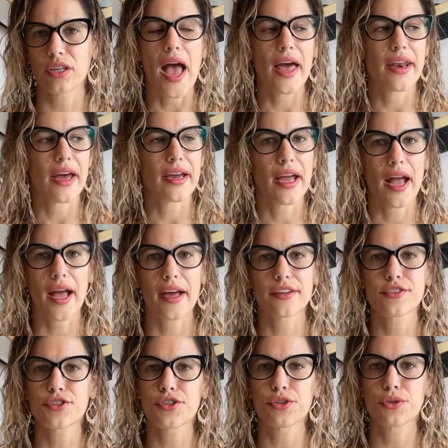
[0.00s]
And I had
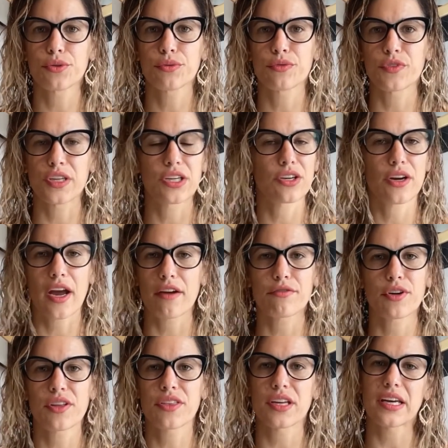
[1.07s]
to figure
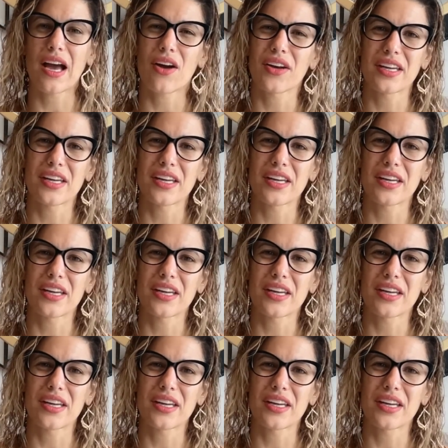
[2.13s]
everything out.